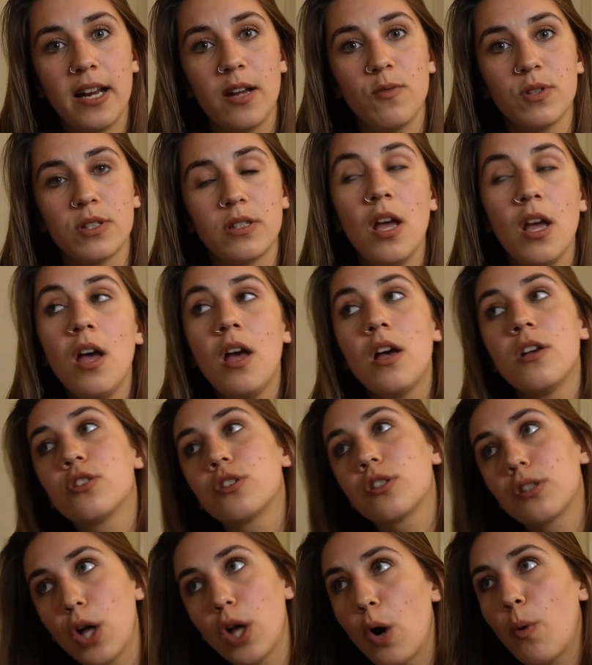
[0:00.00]
It was
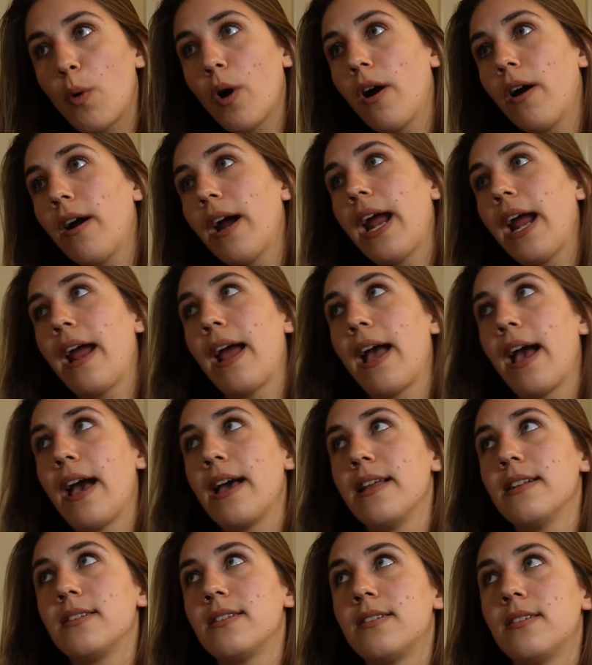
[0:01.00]
slower
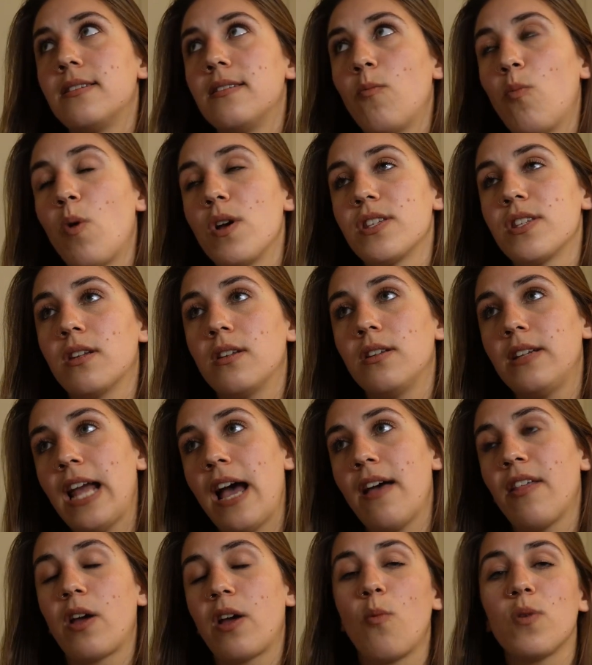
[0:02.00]
and wasn't
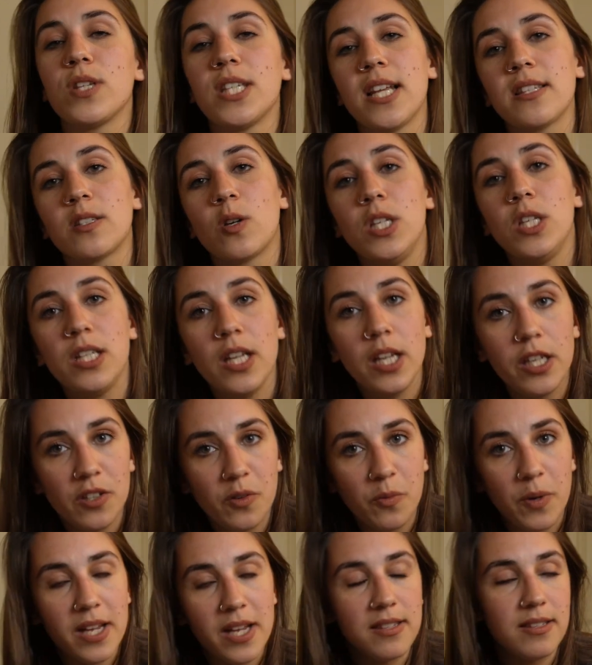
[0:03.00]
as
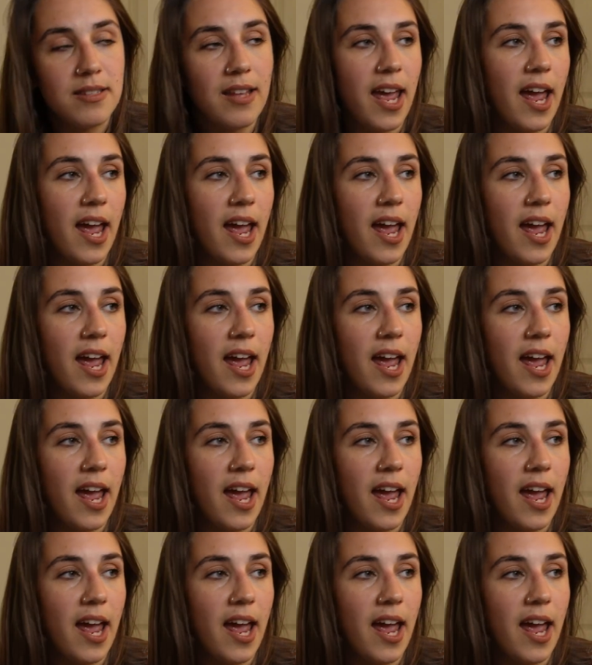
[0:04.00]
continuous,